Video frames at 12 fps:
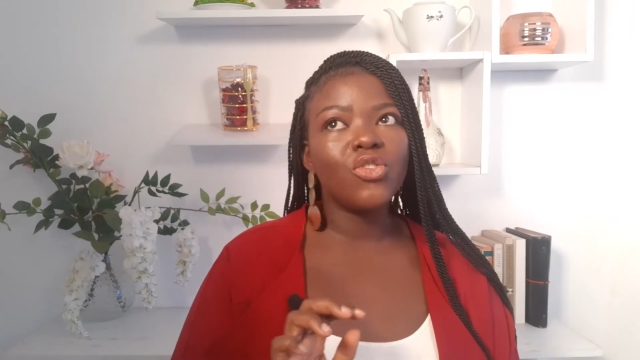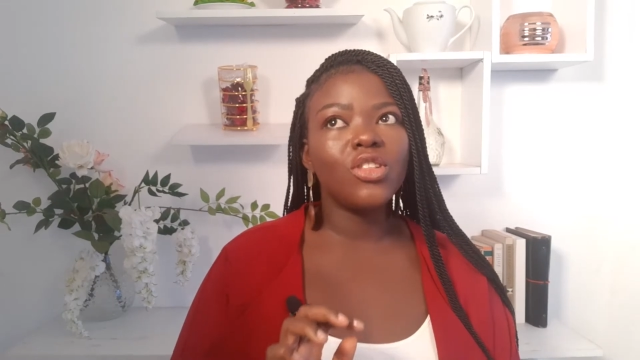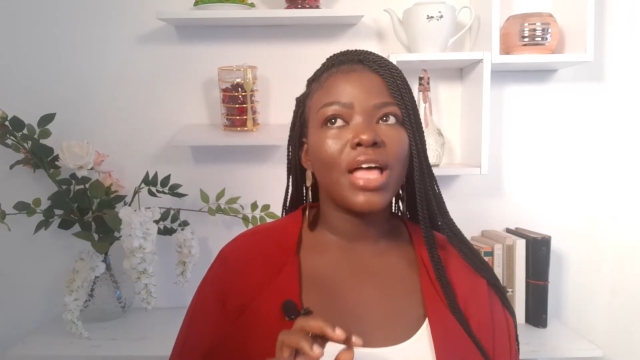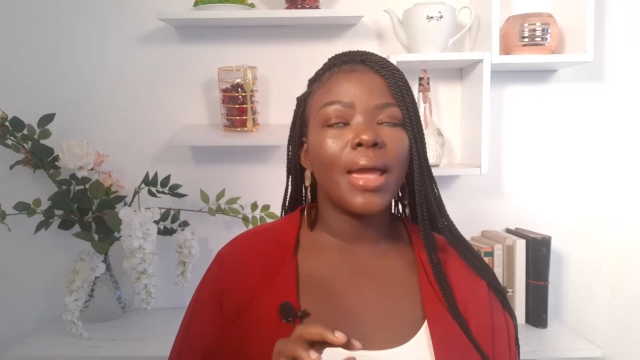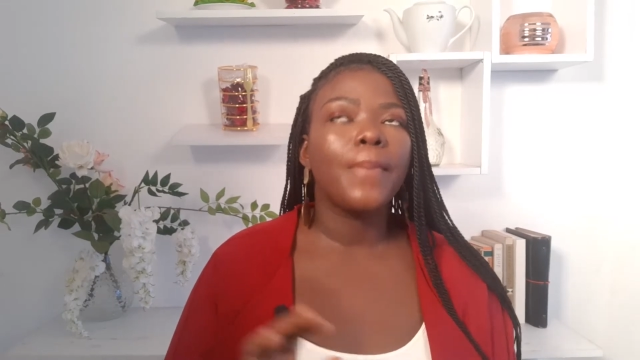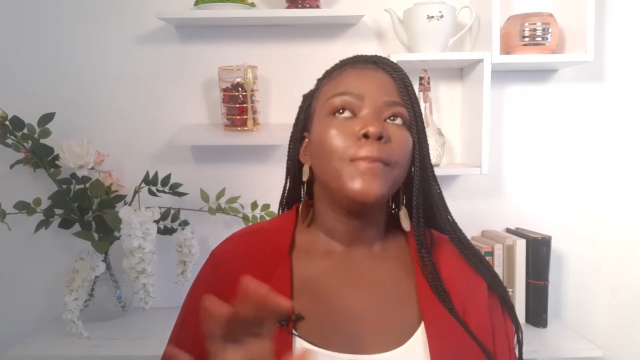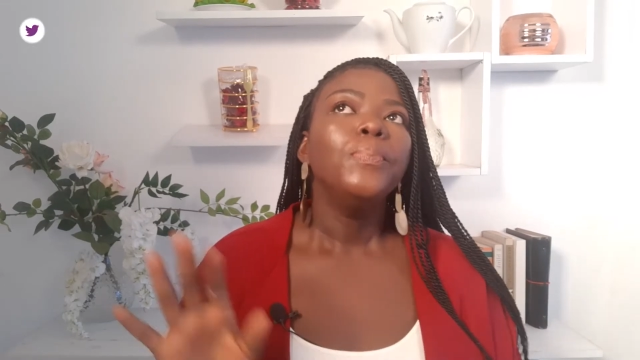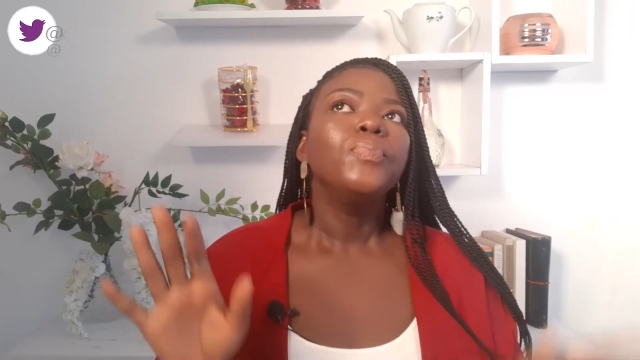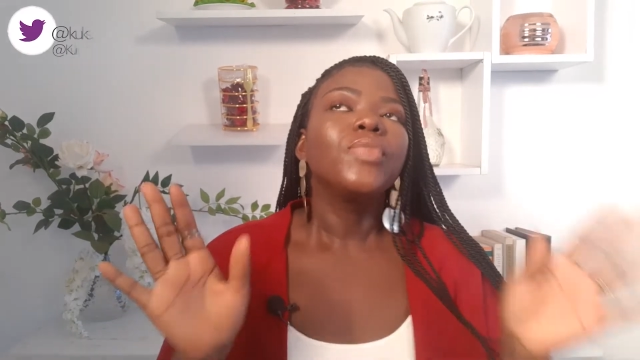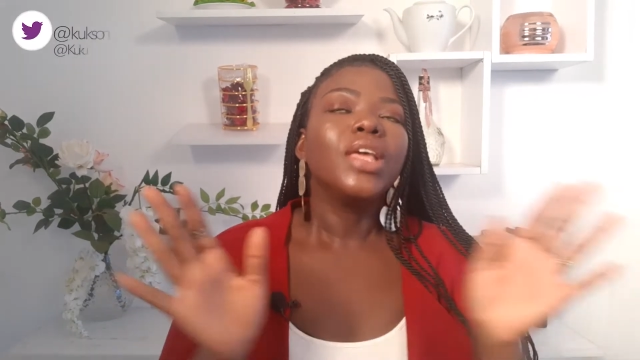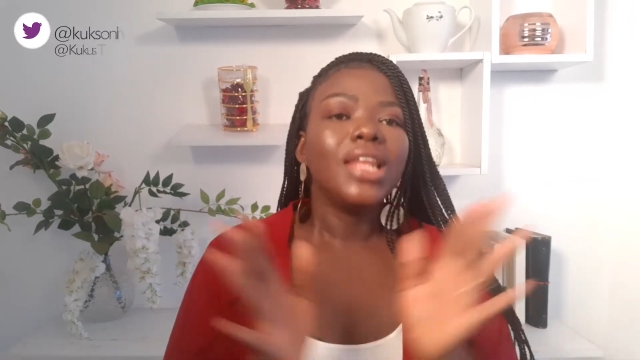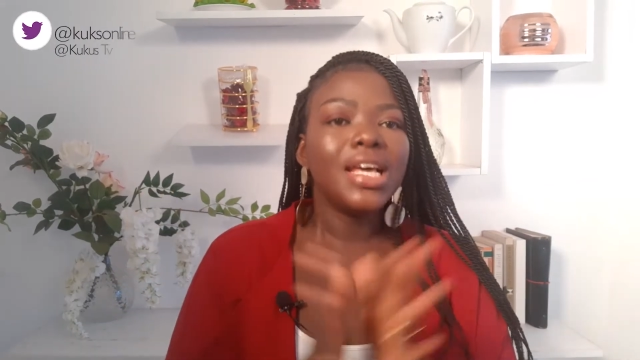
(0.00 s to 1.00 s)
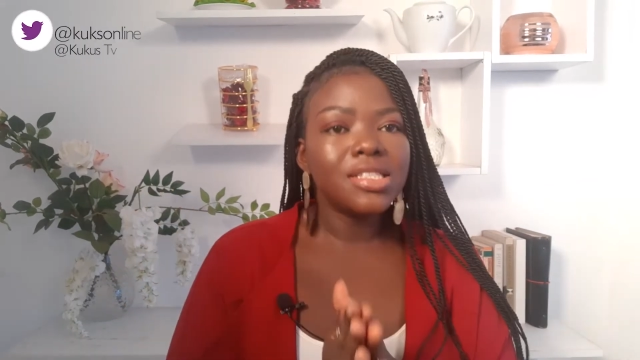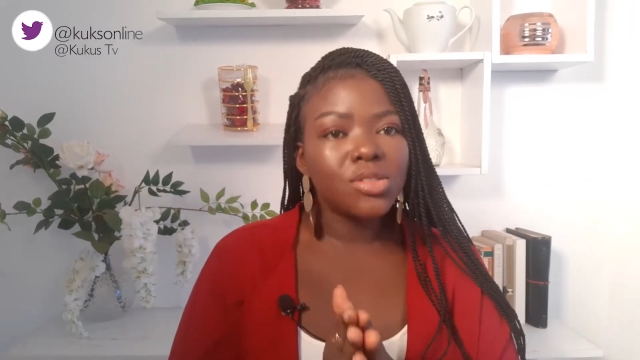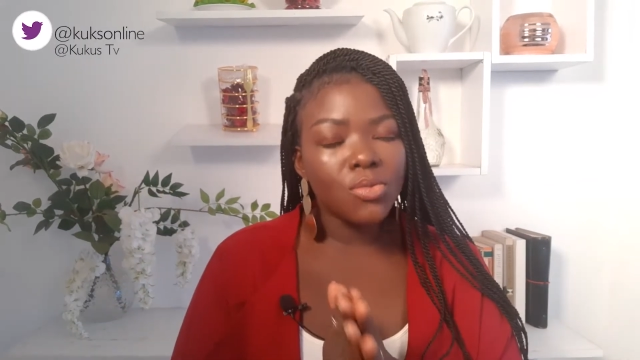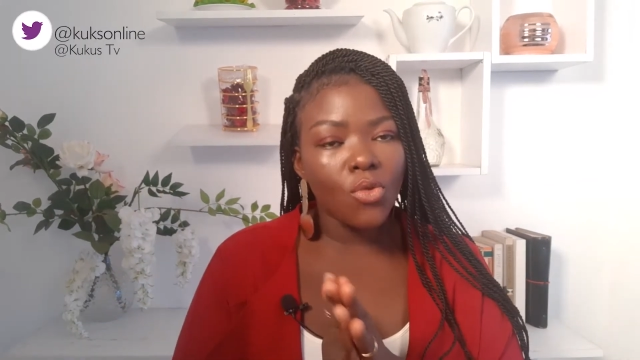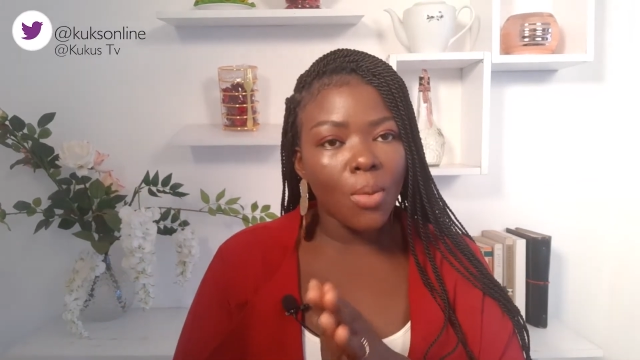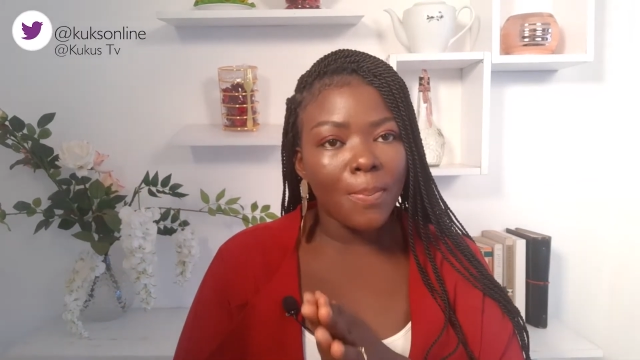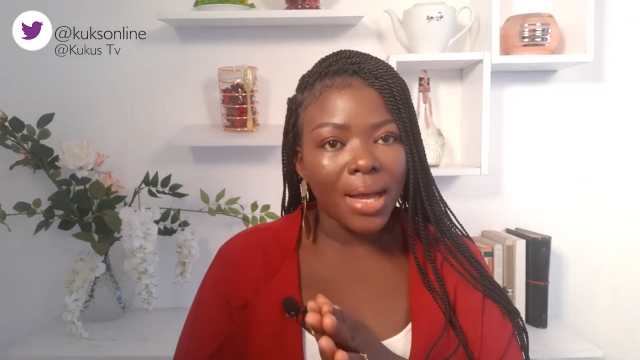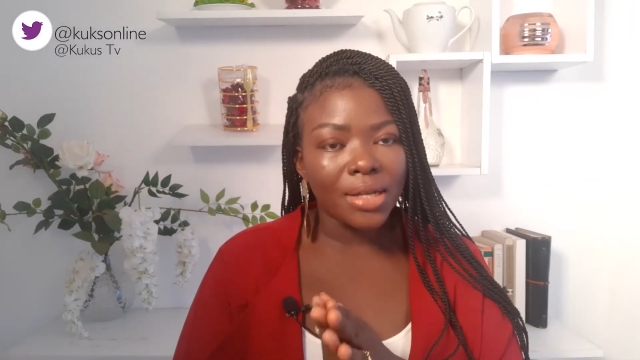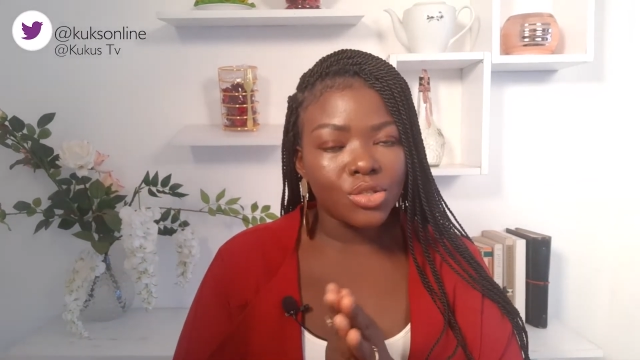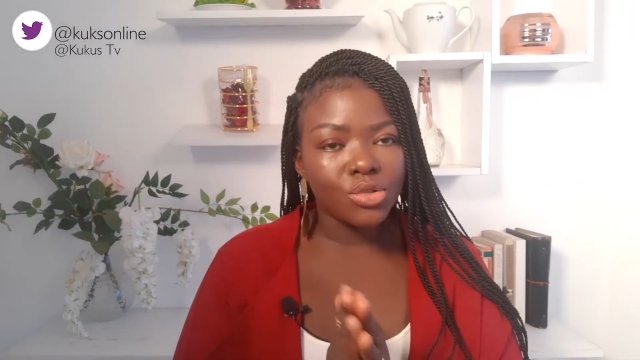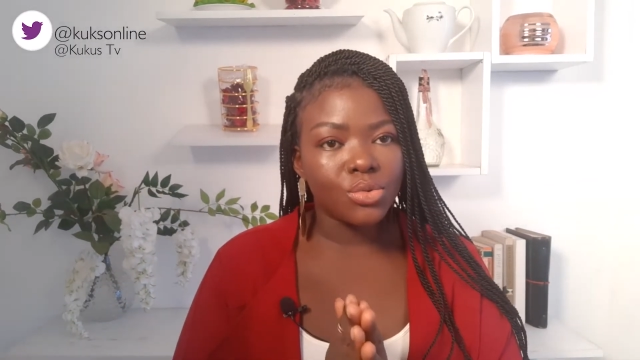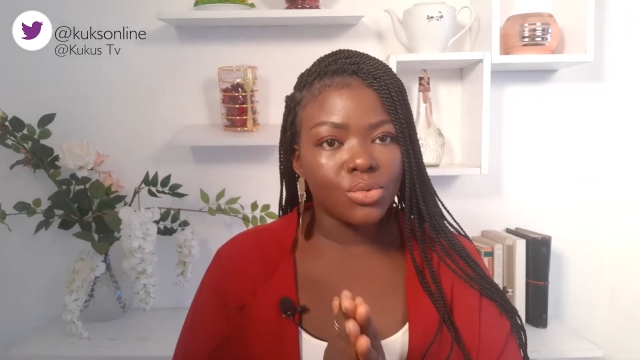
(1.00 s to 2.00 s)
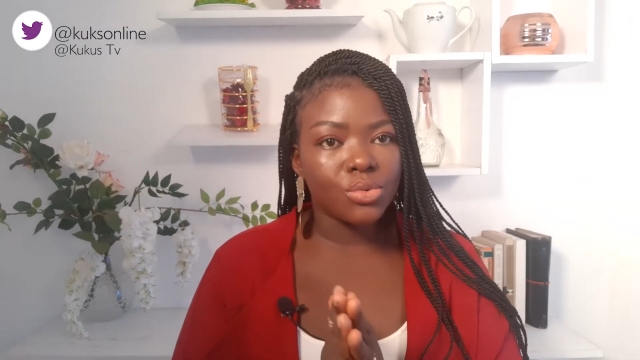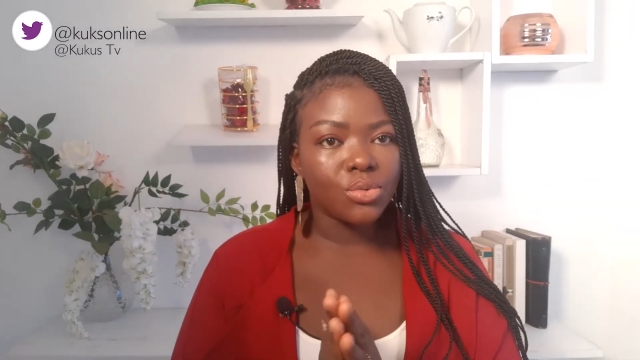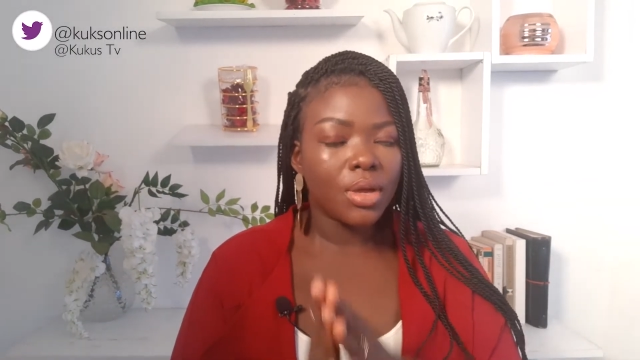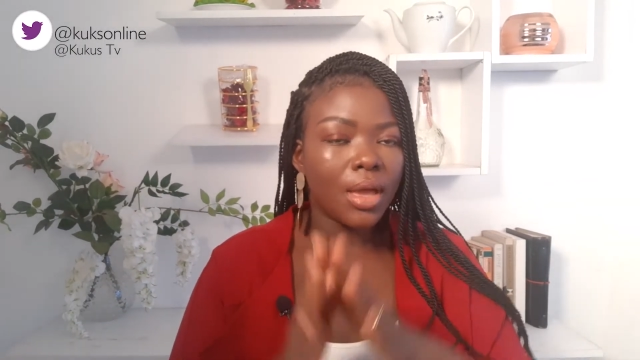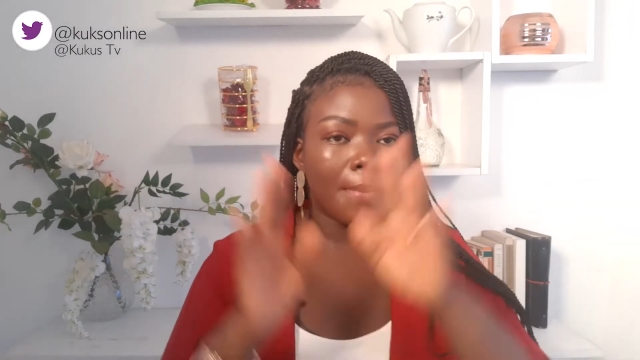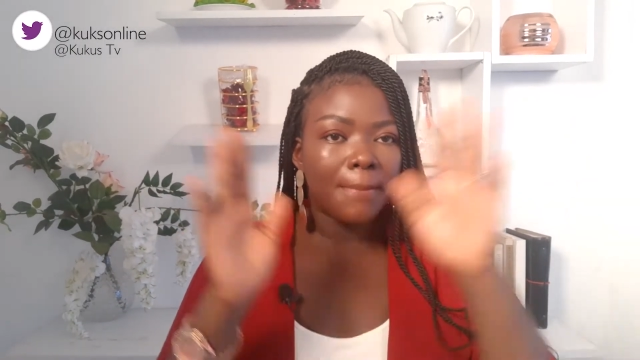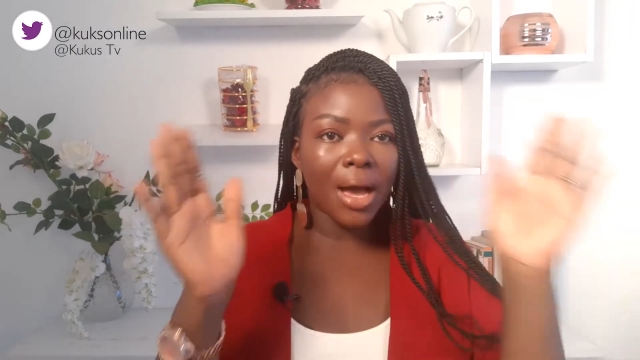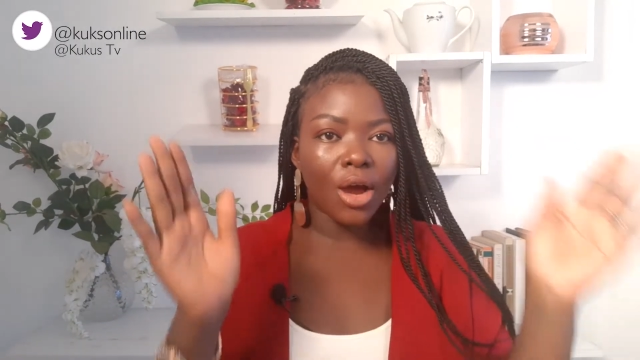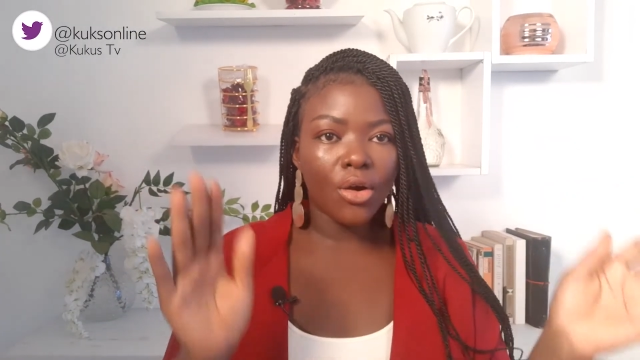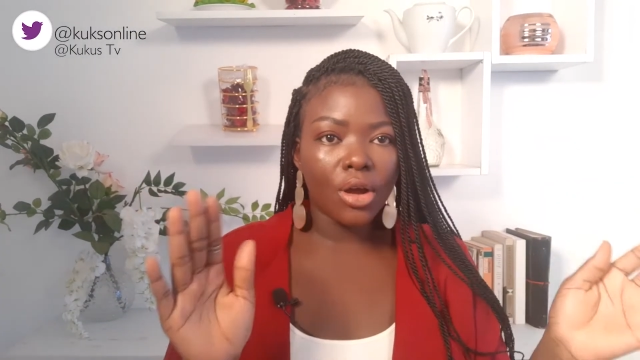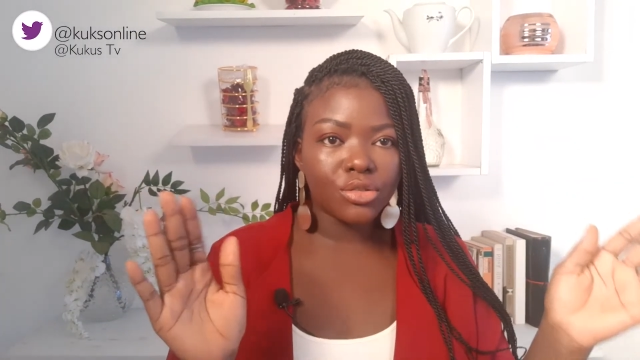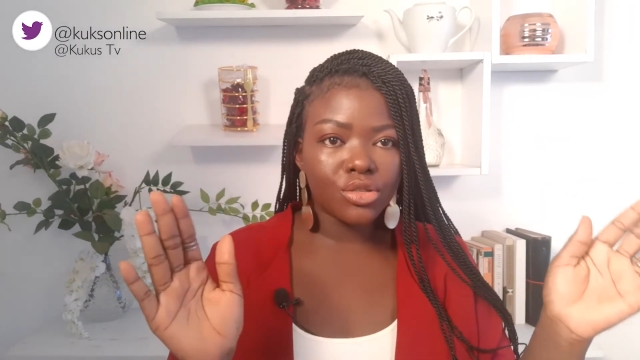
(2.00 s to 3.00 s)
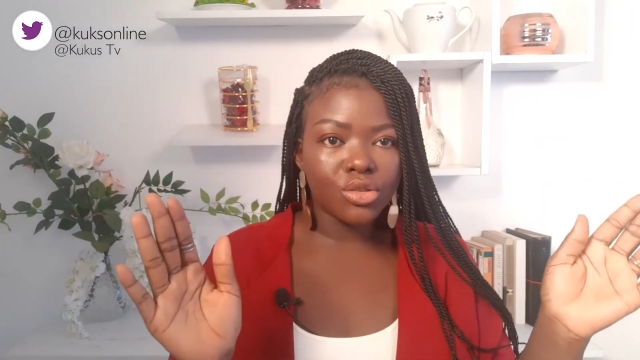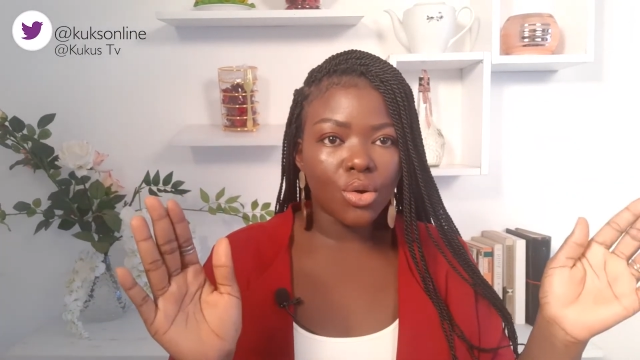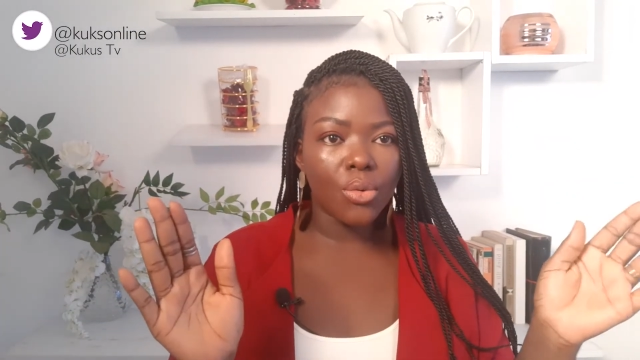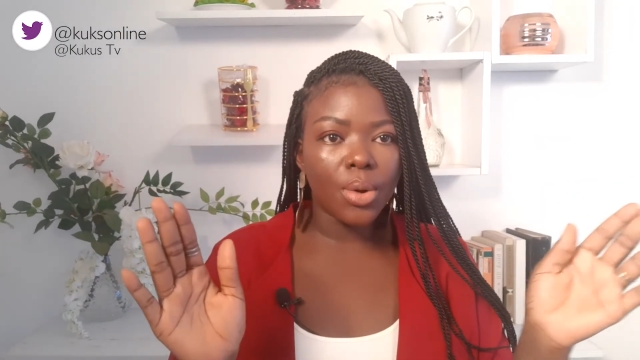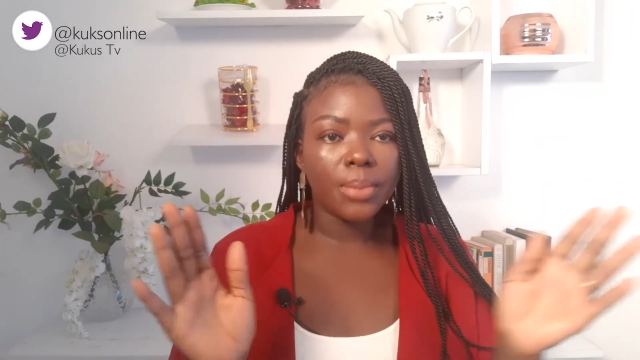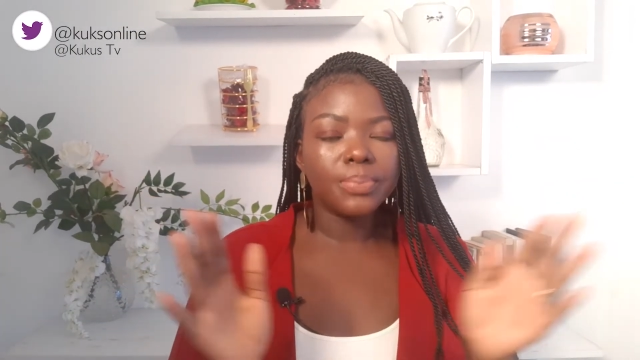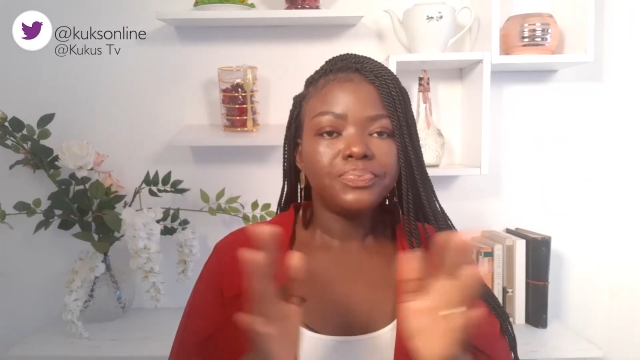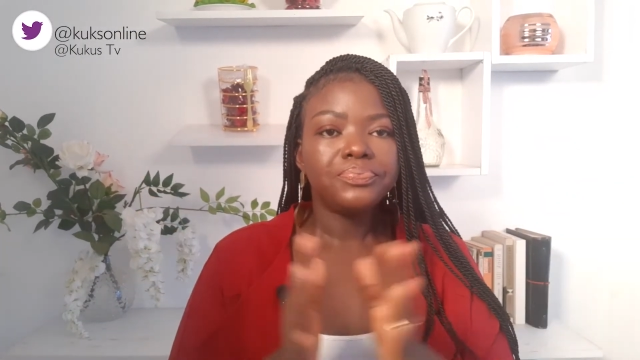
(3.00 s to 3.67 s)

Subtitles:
feel like, let's go back to background story.